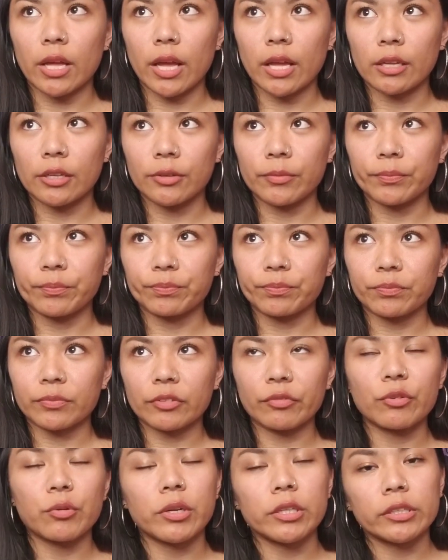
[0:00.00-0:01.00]
And
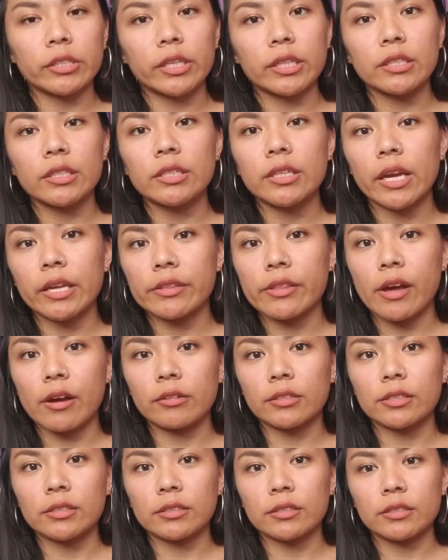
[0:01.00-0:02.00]
if you want to look at the ninth
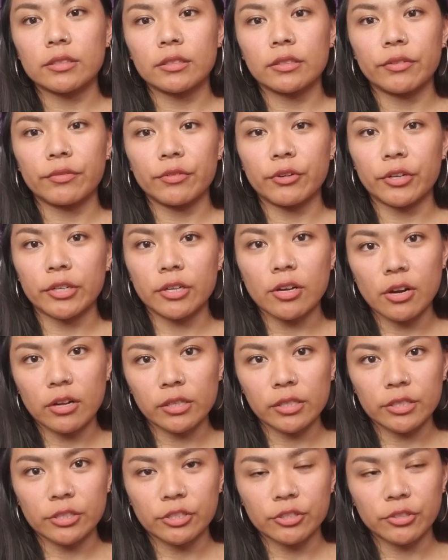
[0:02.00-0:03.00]
house, if you're in
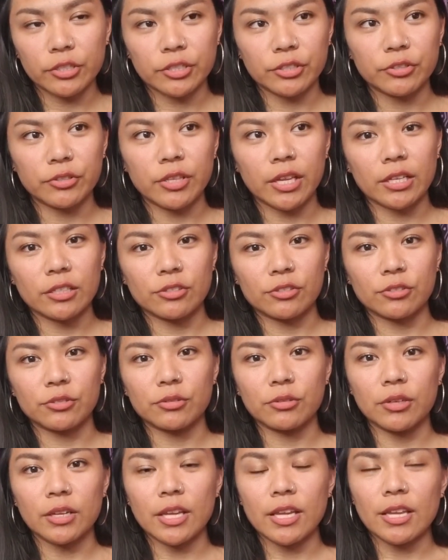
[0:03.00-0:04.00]
college, you can do that
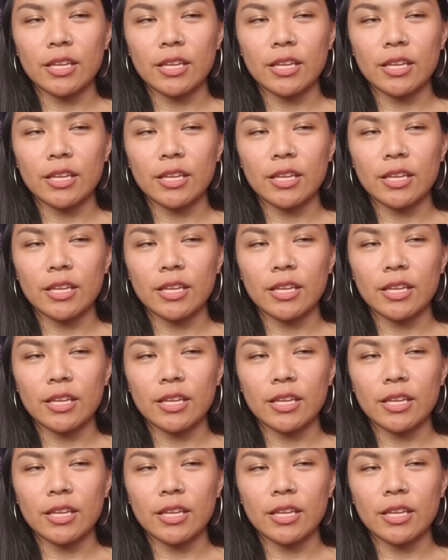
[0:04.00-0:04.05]
too.